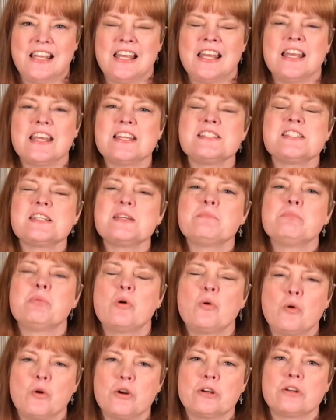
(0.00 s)
It's
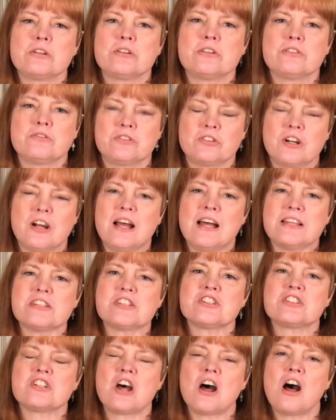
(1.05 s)
important for
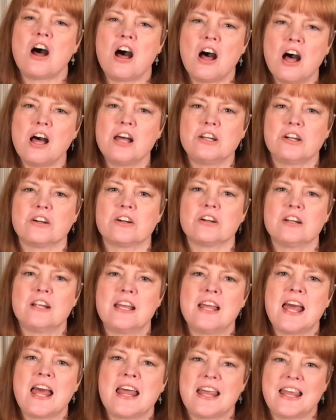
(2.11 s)
us to honor
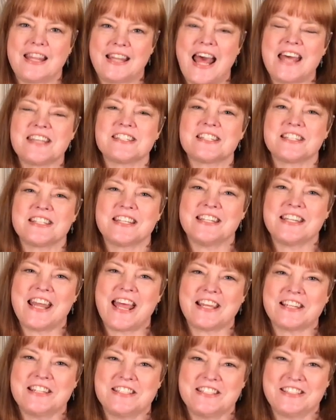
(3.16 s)
that
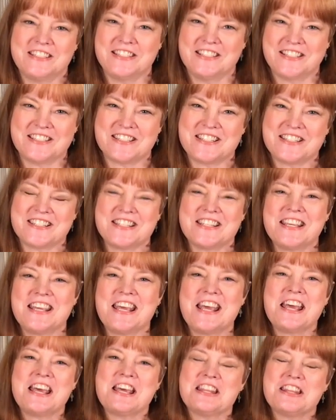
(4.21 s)
connectedness
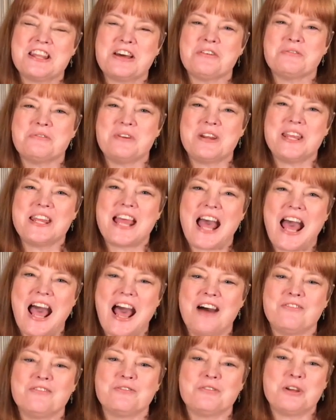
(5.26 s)
that we
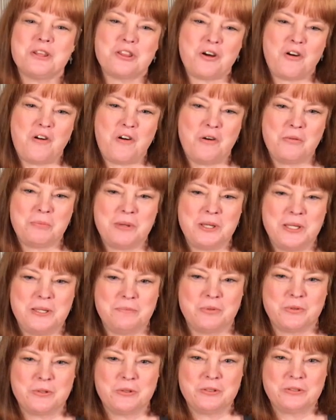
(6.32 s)
have with all
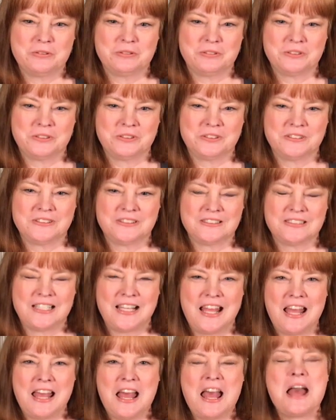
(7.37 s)
people.
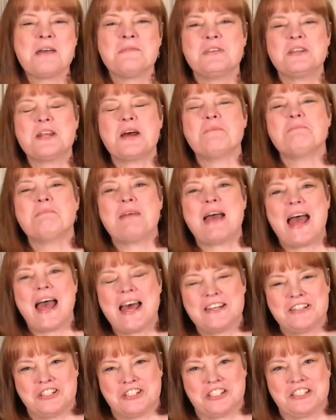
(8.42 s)

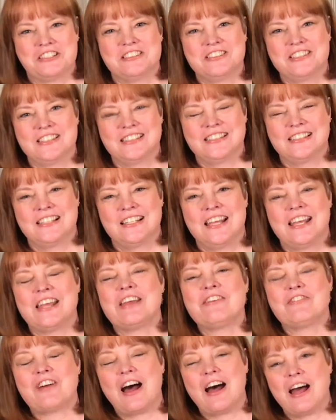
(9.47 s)
Imagine
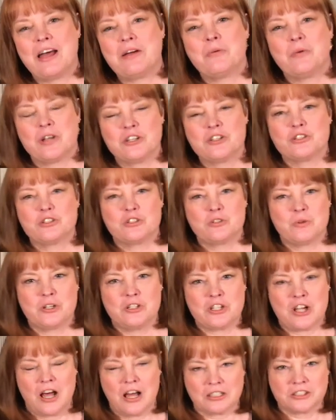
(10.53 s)
if I went to a
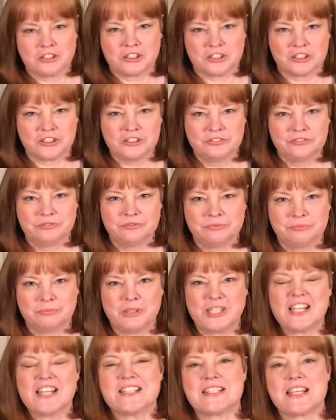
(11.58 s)
doctor
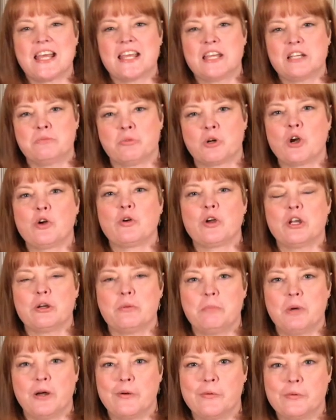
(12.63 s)
because I had broken a
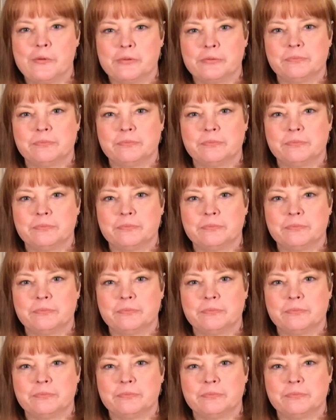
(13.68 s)
bone,